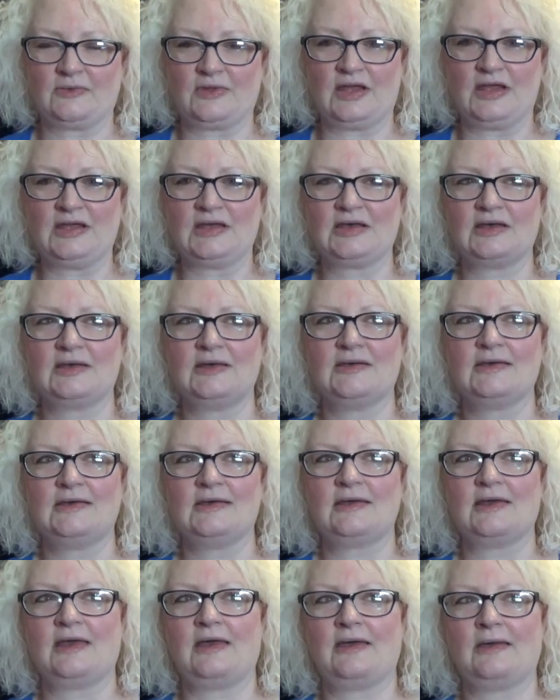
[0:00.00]
like.
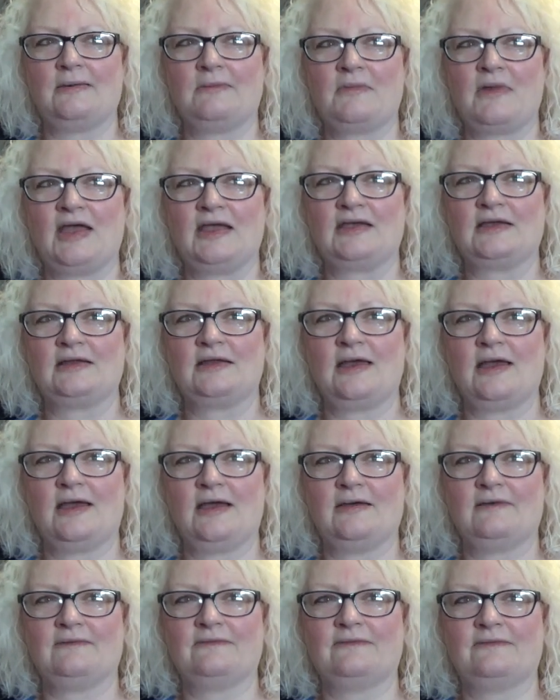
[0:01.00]
Um, I can
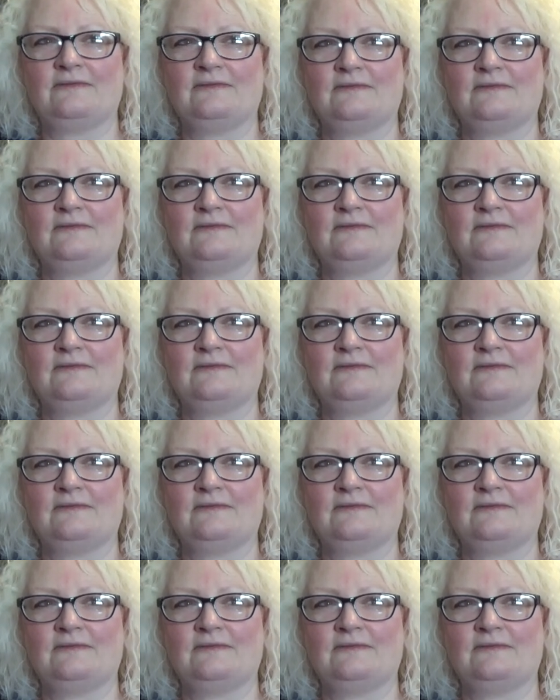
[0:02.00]
have